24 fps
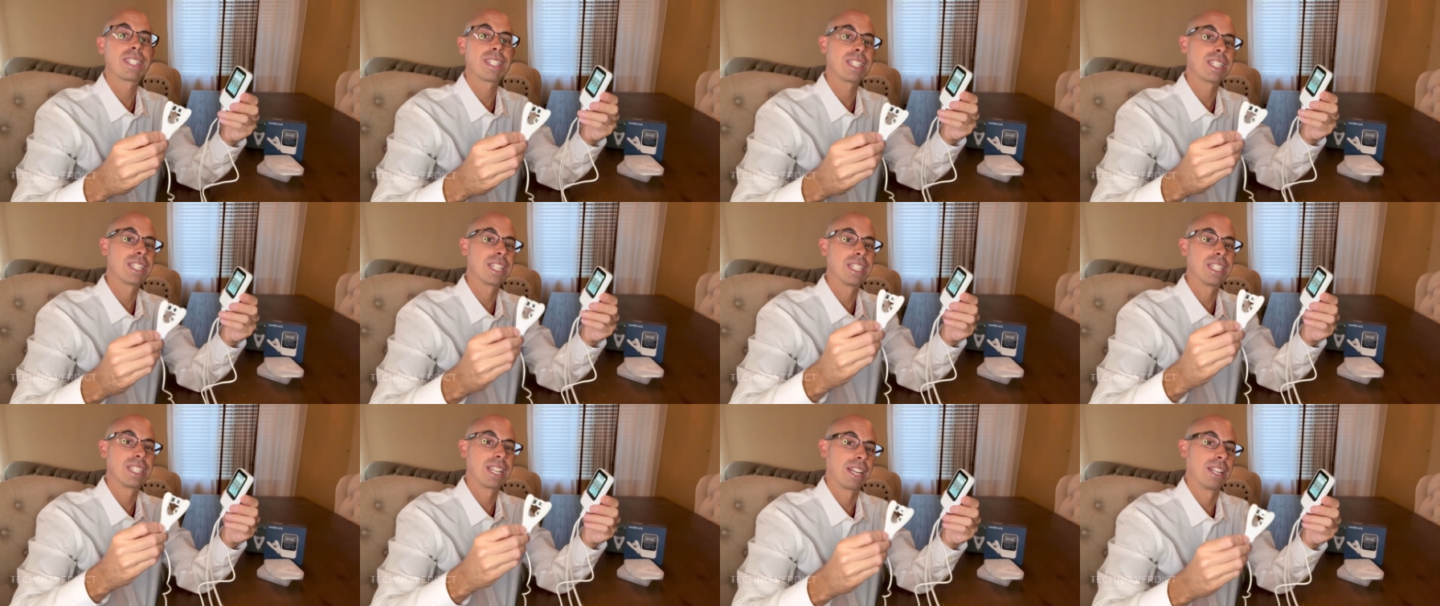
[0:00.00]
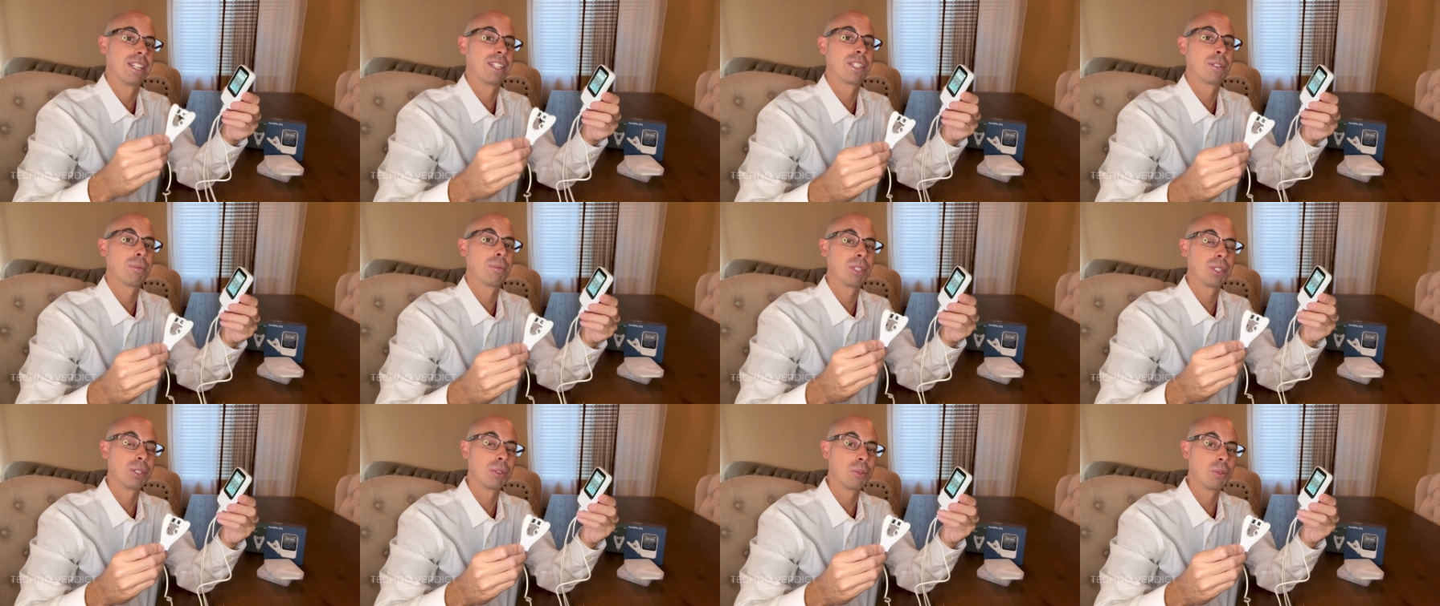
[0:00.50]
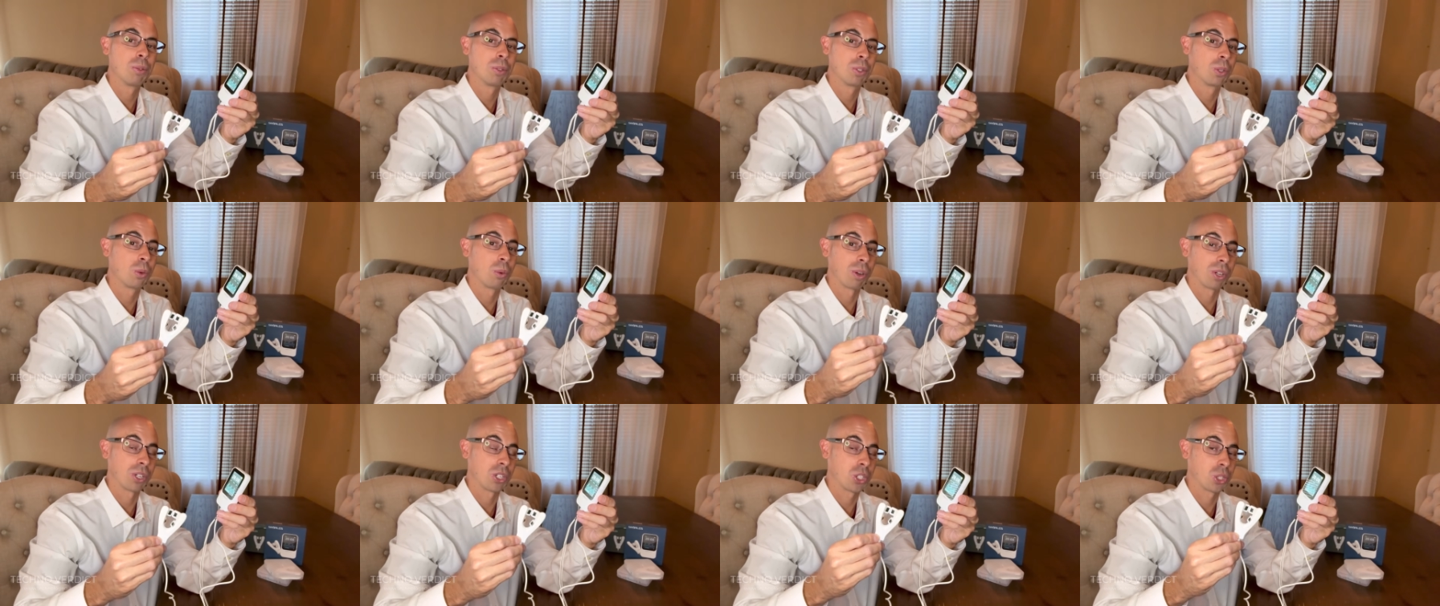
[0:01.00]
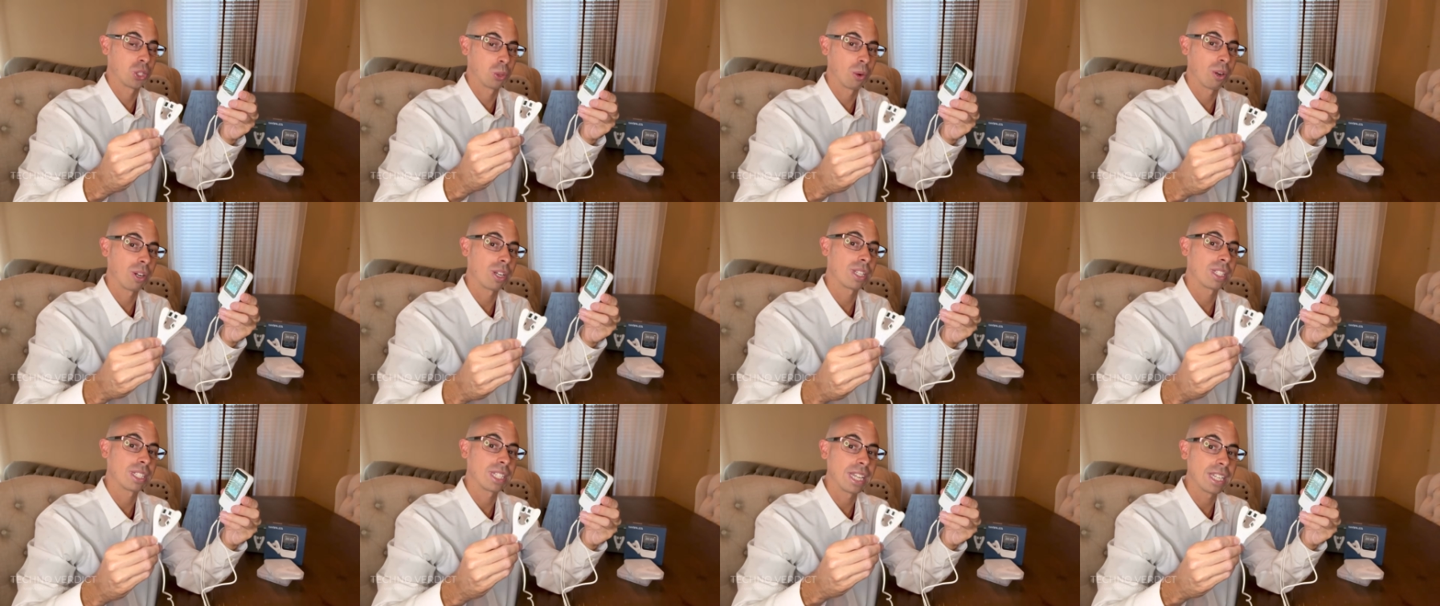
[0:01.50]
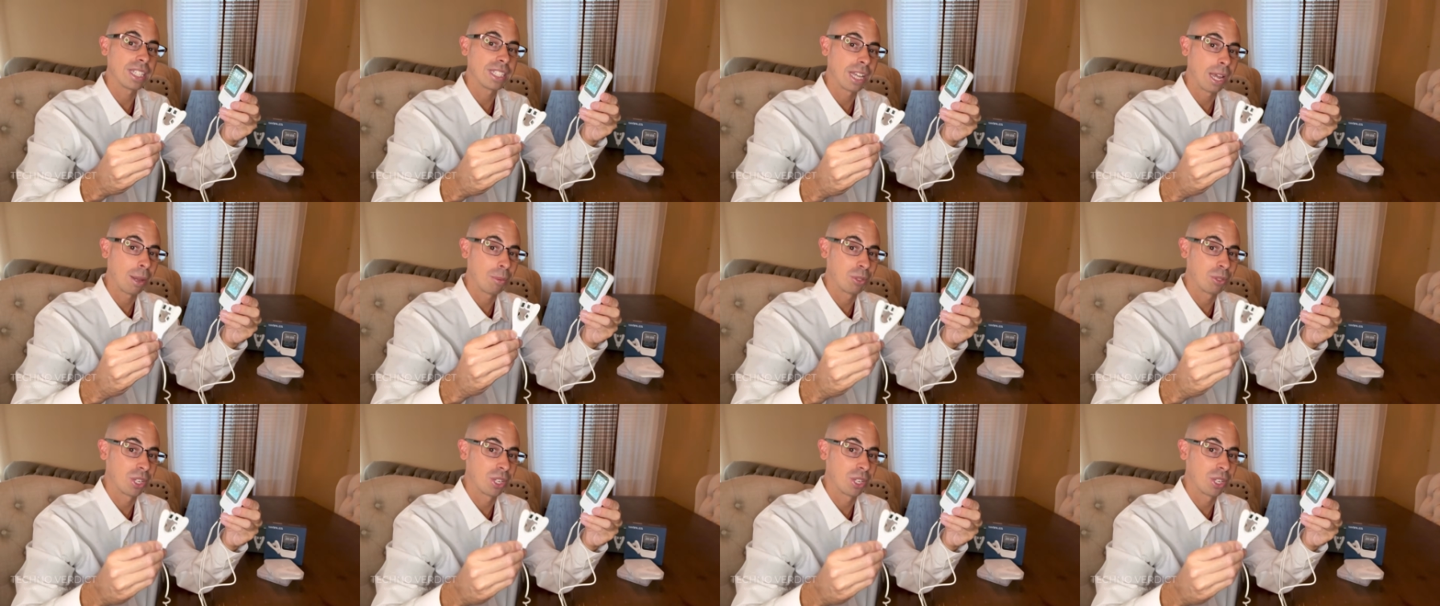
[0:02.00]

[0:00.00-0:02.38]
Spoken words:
is intended to be used during short daytime